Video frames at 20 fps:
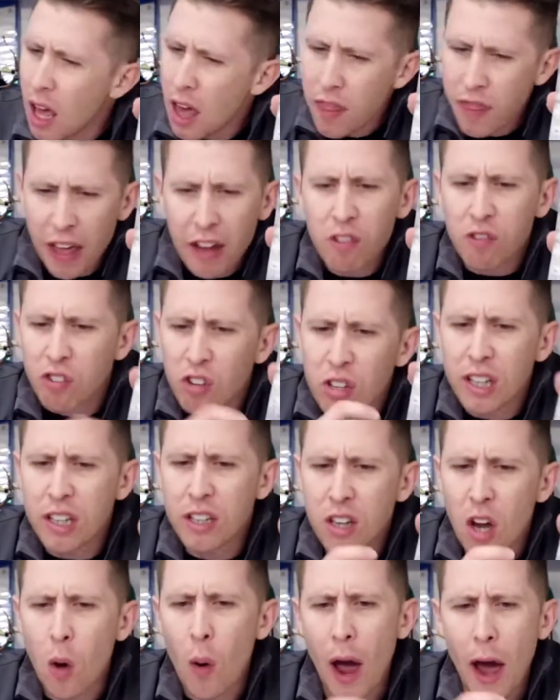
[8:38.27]
They really
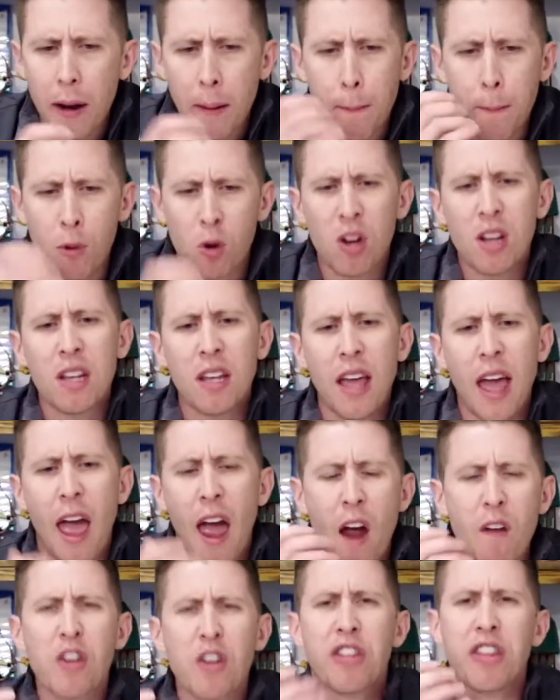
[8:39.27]
know how to bring
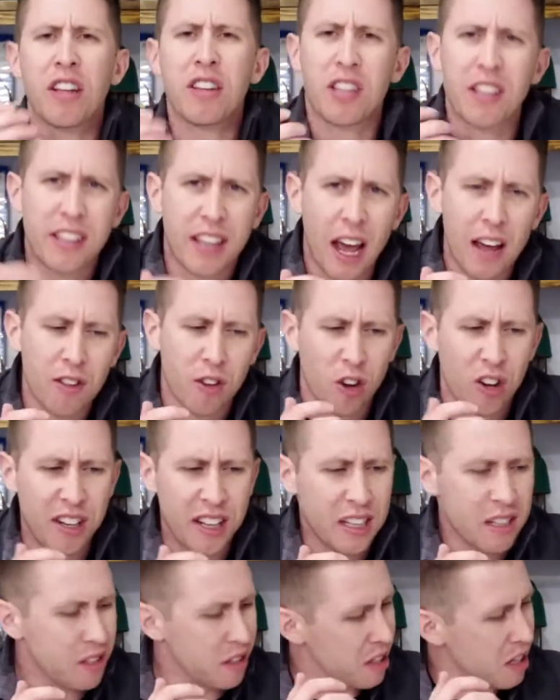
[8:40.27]
everything together in
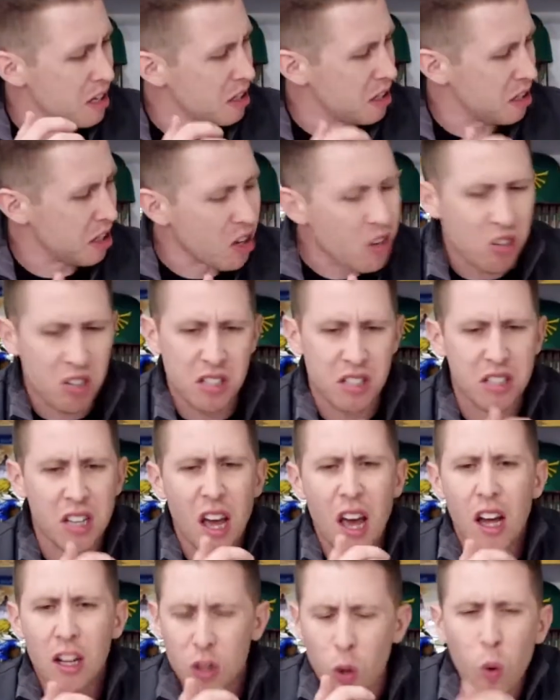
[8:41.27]
these series
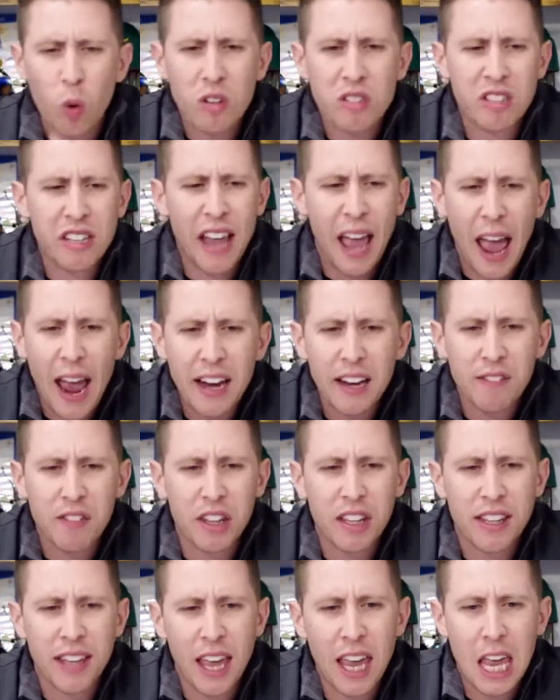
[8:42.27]
towards the end of the
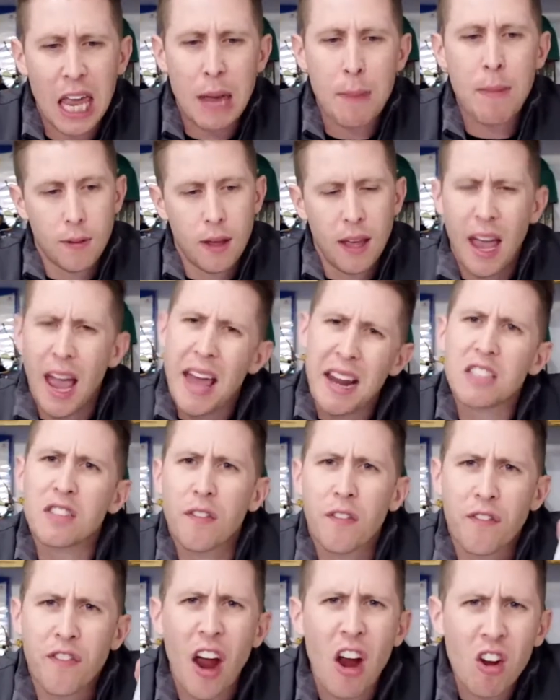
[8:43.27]
game, and it's
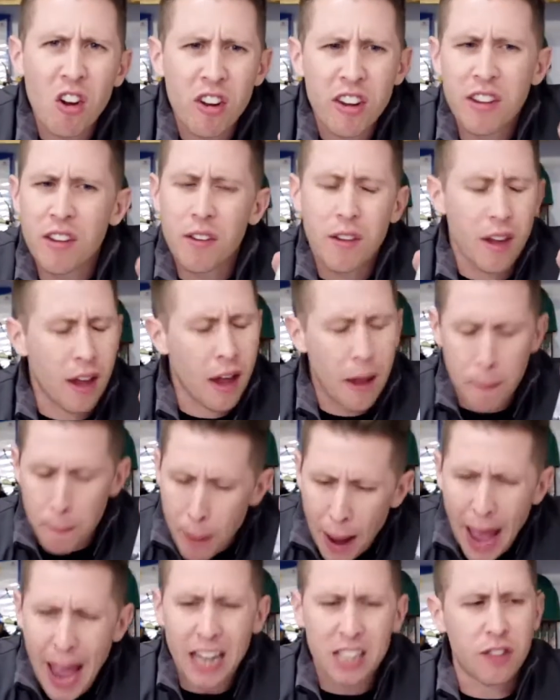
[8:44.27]
very
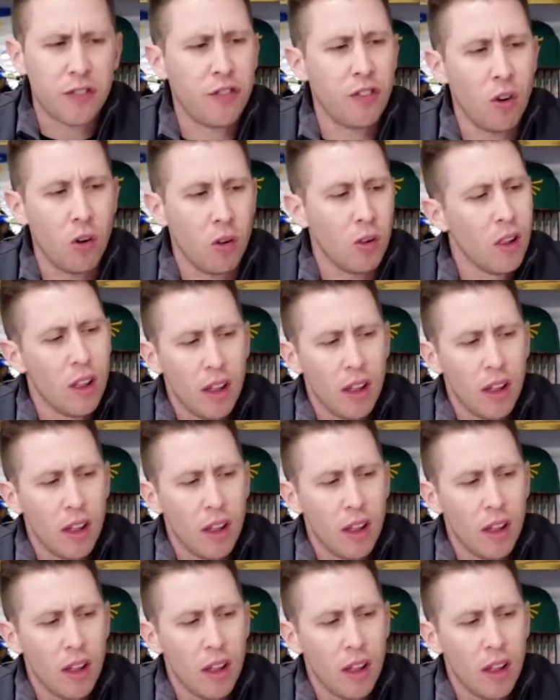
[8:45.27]
impactful.